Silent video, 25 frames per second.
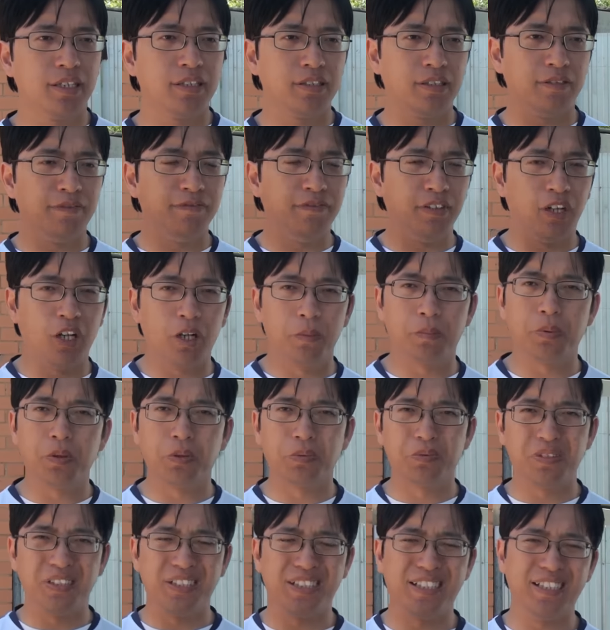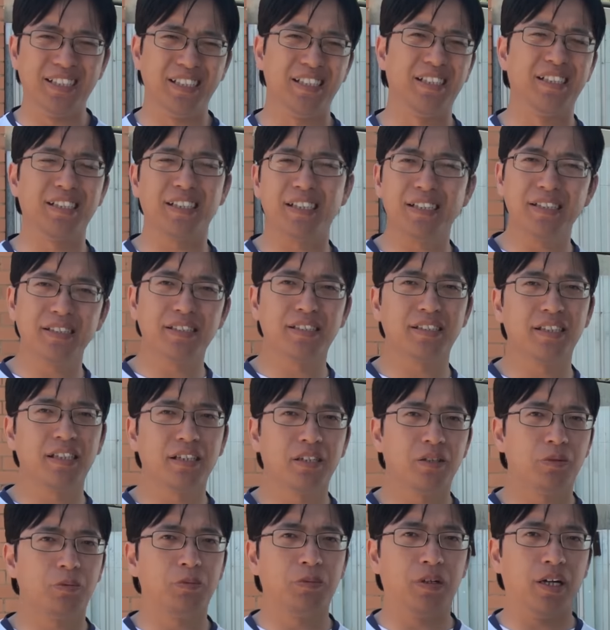developing resilience,
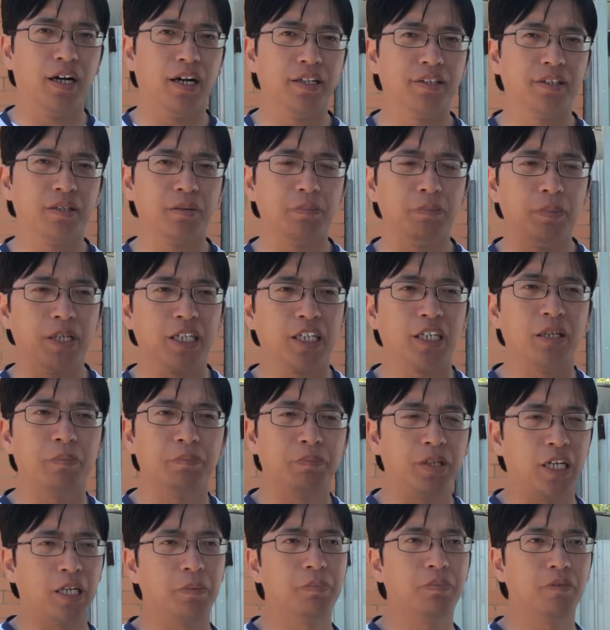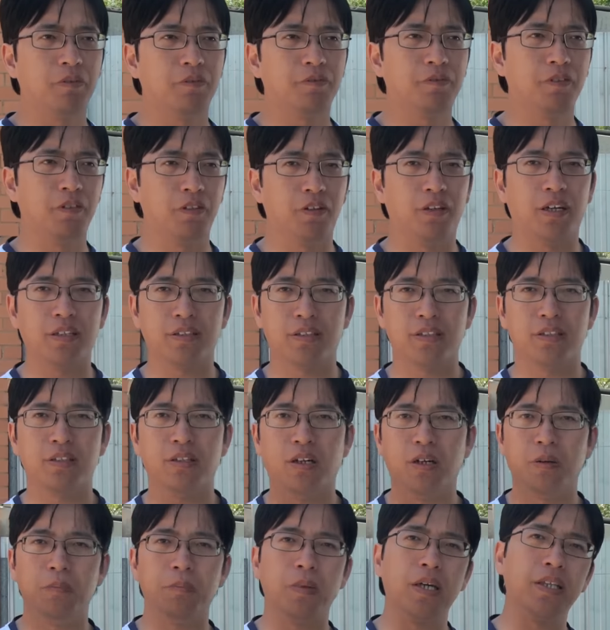rather than making people feel like they're
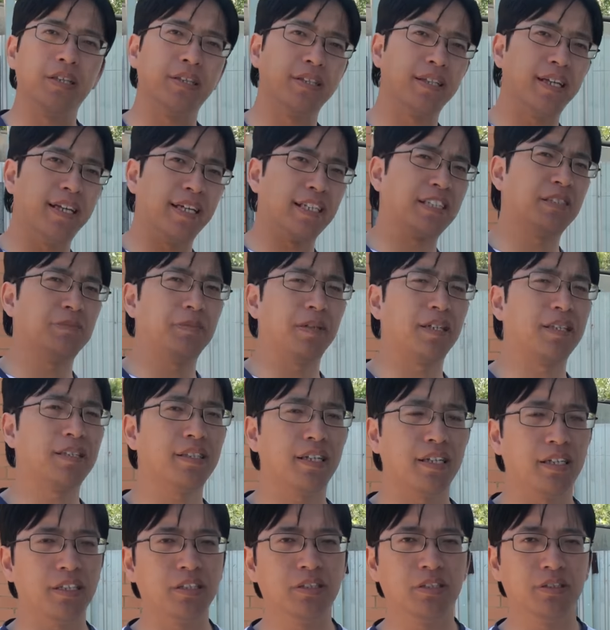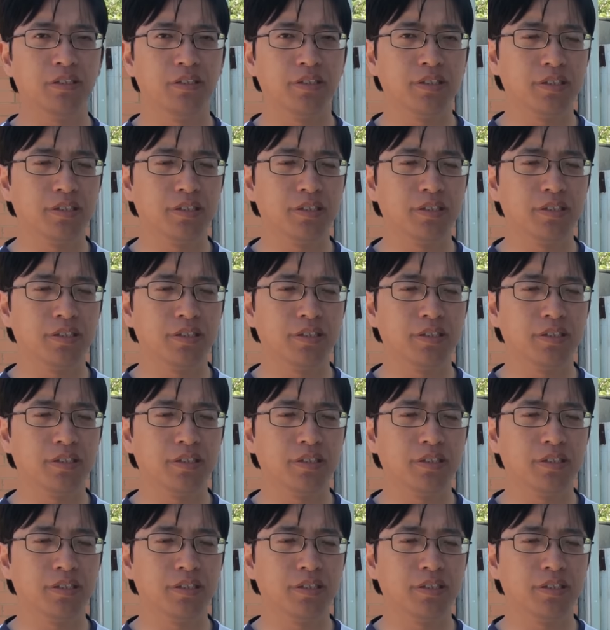not meeting expectations.